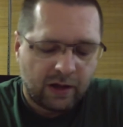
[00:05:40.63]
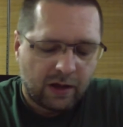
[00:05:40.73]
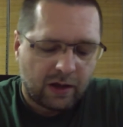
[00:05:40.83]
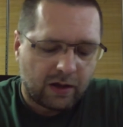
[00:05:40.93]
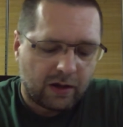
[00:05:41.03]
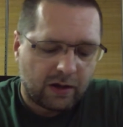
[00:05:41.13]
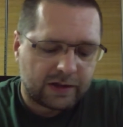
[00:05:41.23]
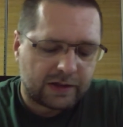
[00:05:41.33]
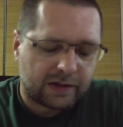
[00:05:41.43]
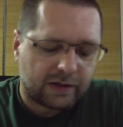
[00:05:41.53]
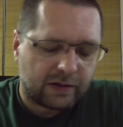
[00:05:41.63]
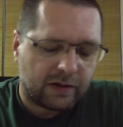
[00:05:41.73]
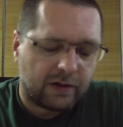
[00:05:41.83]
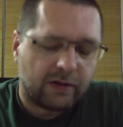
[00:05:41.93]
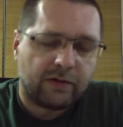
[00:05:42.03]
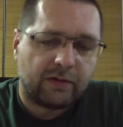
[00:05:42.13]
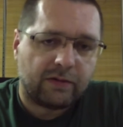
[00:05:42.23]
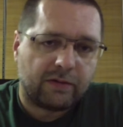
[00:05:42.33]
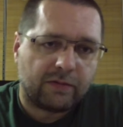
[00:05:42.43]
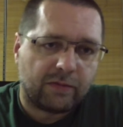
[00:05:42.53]
It's
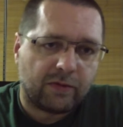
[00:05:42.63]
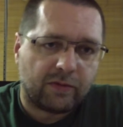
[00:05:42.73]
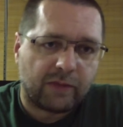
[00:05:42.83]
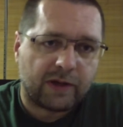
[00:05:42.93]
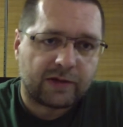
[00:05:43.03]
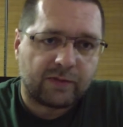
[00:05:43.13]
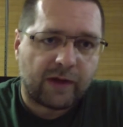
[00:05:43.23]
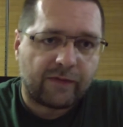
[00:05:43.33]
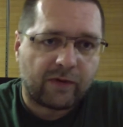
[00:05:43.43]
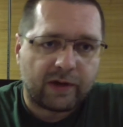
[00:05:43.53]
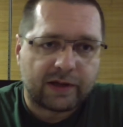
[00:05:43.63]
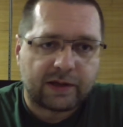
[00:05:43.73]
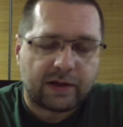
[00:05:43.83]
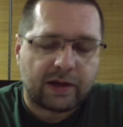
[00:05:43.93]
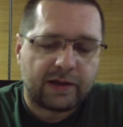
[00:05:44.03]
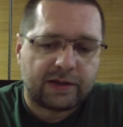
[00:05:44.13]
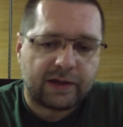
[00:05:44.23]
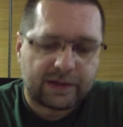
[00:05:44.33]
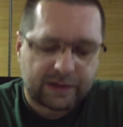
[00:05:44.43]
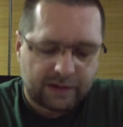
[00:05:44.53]
based on platform
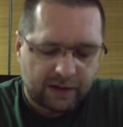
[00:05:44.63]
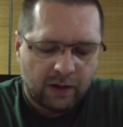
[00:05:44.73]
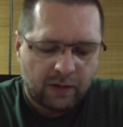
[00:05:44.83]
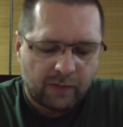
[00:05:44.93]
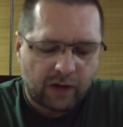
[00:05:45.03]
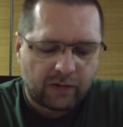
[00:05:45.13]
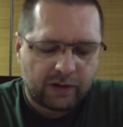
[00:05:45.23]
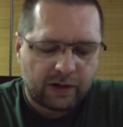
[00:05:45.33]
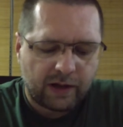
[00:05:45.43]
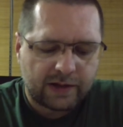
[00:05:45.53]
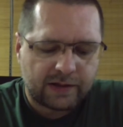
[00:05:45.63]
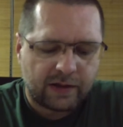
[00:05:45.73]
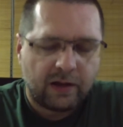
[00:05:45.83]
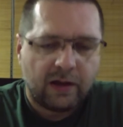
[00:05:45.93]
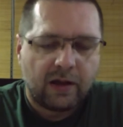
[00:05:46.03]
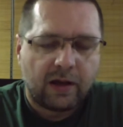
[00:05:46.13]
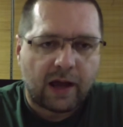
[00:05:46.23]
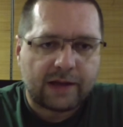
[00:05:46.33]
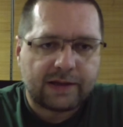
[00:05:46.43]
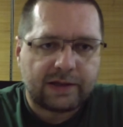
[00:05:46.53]
x86. MikroTik has a
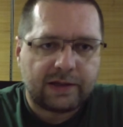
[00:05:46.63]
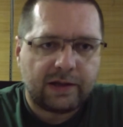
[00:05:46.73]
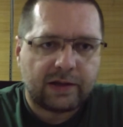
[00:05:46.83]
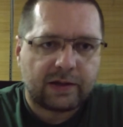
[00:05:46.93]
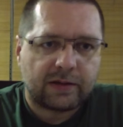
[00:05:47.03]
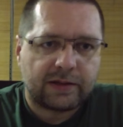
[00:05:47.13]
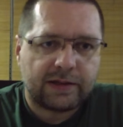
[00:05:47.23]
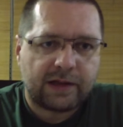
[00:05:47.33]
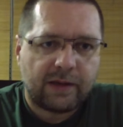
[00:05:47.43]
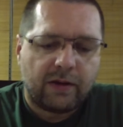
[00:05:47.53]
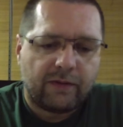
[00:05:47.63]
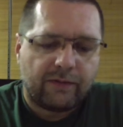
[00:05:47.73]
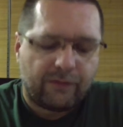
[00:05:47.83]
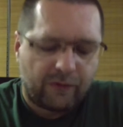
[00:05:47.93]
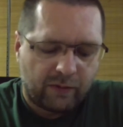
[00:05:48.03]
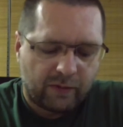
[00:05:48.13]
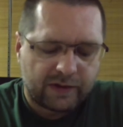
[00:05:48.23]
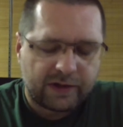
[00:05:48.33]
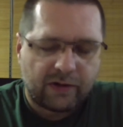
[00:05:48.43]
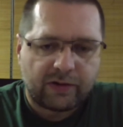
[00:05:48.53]
licensing system from
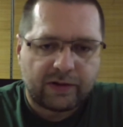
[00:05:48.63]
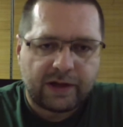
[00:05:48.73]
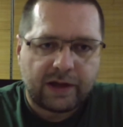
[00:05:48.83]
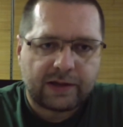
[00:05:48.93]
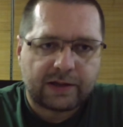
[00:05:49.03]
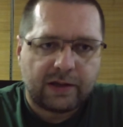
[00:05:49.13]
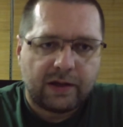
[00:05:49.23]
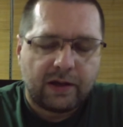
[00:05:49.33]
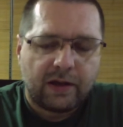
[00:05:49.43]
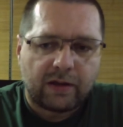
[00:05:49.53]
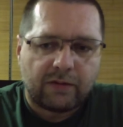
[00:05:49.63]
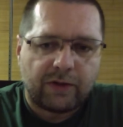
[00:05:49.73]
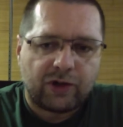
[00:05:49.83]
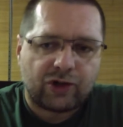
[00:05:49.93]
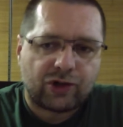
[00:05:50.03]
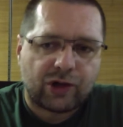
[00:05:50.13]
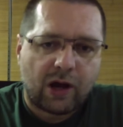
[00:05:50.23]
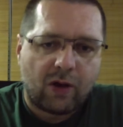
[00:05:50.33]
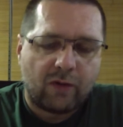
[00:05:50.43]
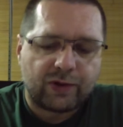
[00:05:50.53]
0 to 6, which
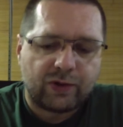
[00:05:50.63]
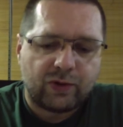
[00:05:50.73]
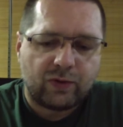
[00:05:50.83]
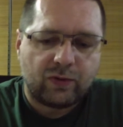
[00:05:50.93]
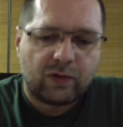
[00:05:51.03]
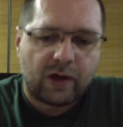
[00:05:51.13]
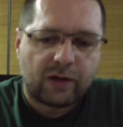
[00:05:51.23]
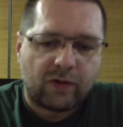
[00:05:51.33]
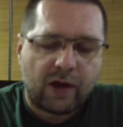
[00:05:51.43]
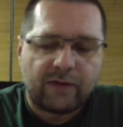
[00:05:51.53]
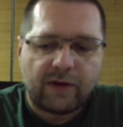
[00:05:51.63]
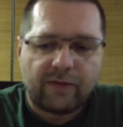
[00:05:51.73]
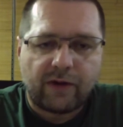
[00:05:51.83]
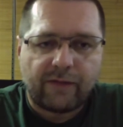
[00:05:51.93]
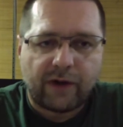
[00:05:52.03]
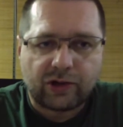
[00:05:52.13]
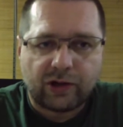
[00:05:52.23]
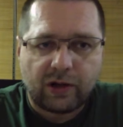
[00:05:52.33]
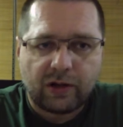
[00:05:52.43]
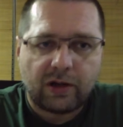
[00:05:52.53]
allows you to have different
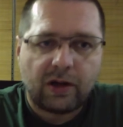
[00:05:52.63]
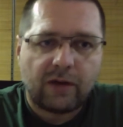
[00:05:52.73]
functionality.